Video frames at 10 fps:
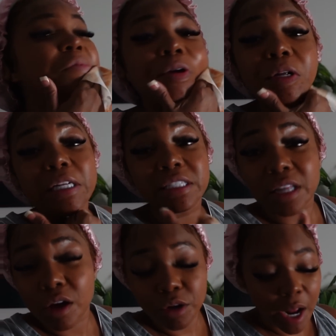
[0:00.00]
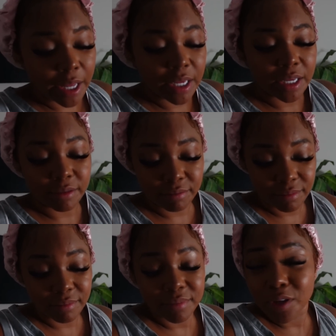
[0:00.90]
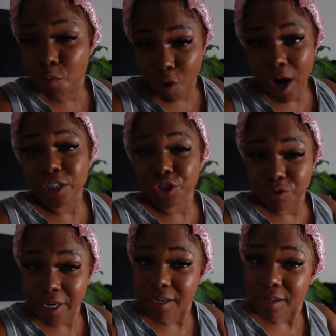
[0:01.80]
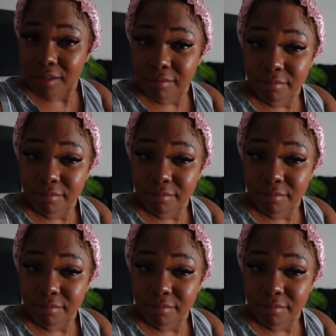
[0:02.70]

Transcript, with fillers: unless the older I get, the more I shrink.